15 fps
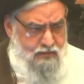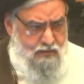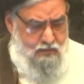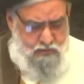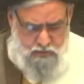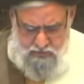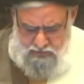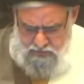
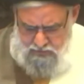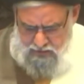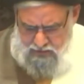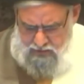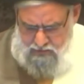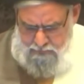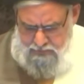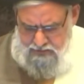So this
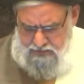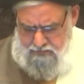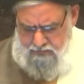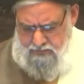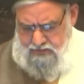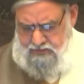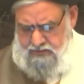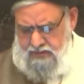
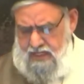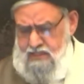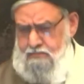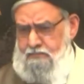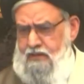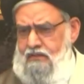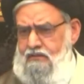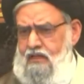arbitrary
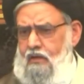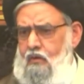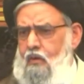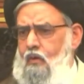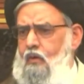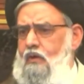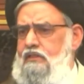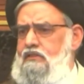statement that,
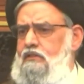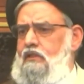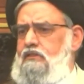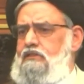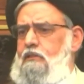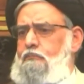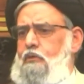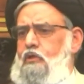oh, it's not
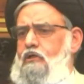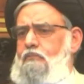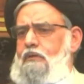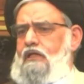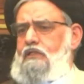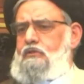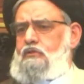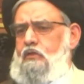supported
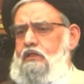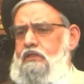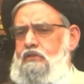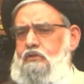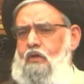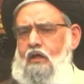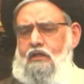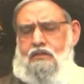by the Sunni
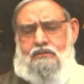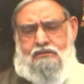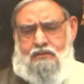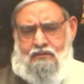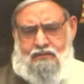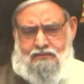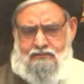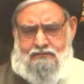scholars,
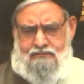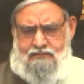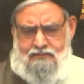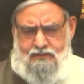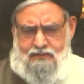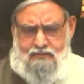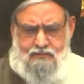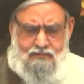no,
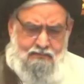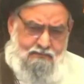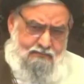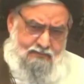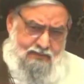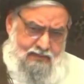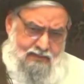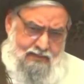you know,
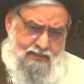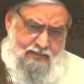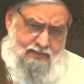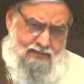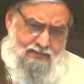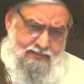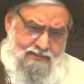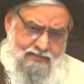
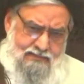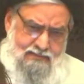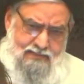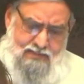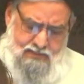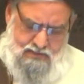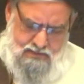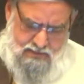this is
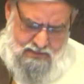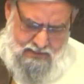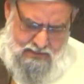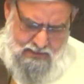just,